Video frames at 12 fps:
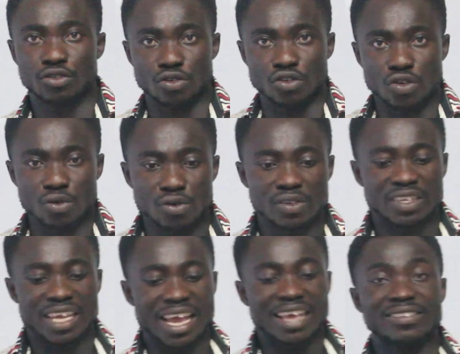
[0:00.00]
to use
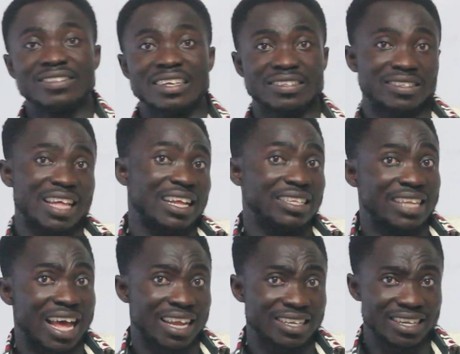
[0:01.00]
is the
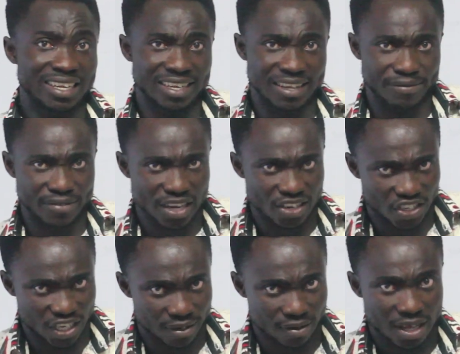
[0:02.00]
standard
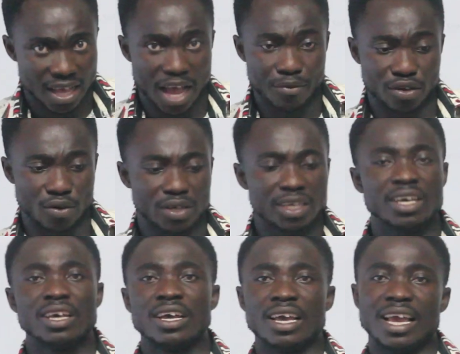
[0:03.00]
deviation. Are we good?
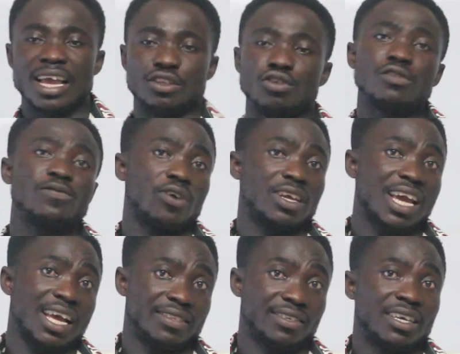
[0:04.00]
And don't
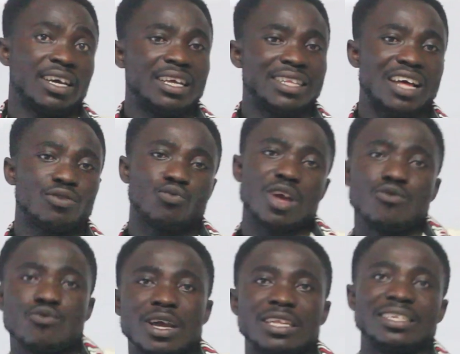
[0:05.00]
forget that
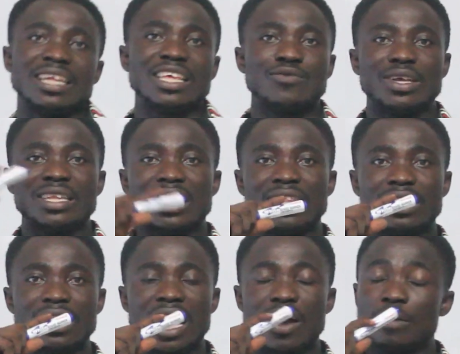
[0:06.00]
when we're dealing with
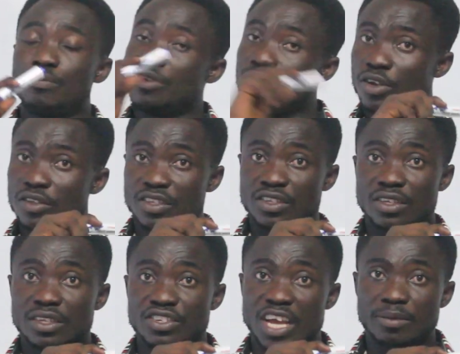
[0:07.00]
our previous
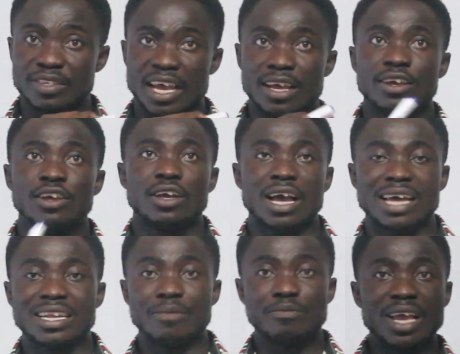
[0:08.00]
chapter,
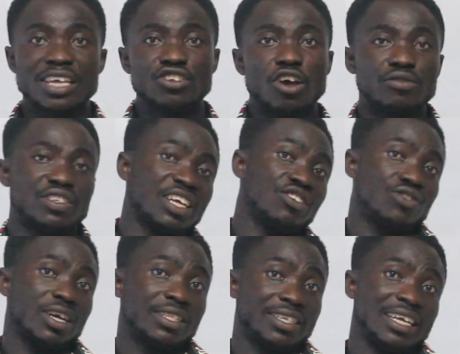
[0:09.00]
and a measure of
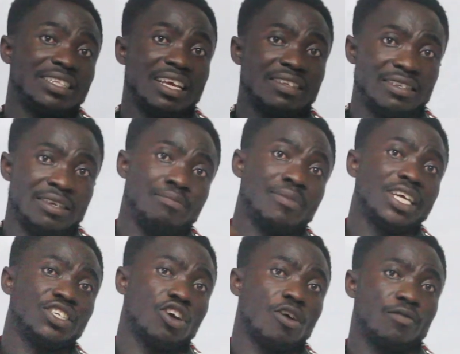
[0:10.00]
central tendency,
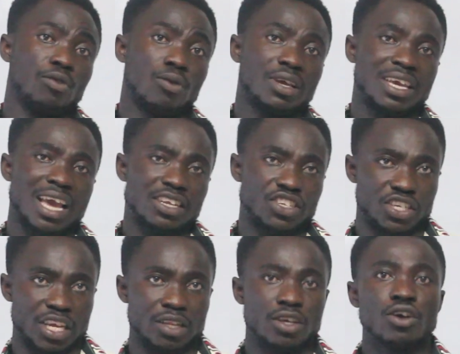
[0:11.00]
measure of
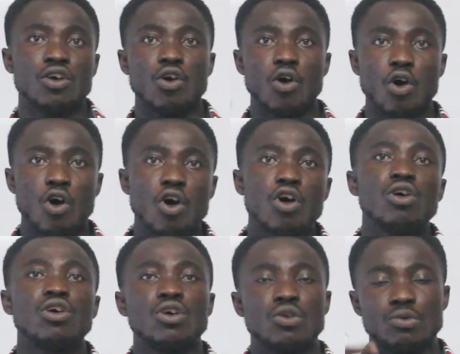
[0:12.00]
location,
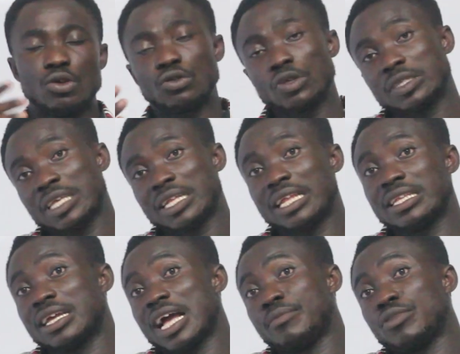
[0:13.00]
or we also said that
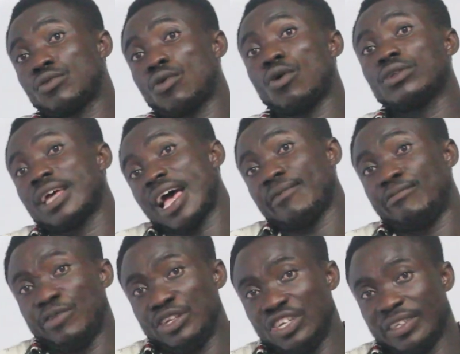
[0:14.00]
they can be called
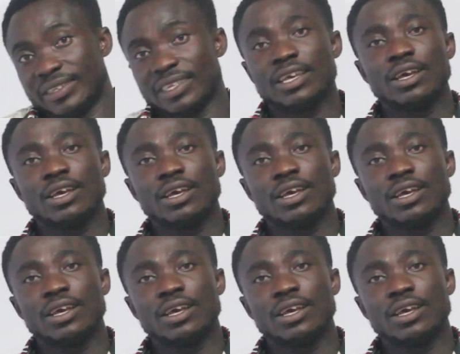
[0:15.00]
averages.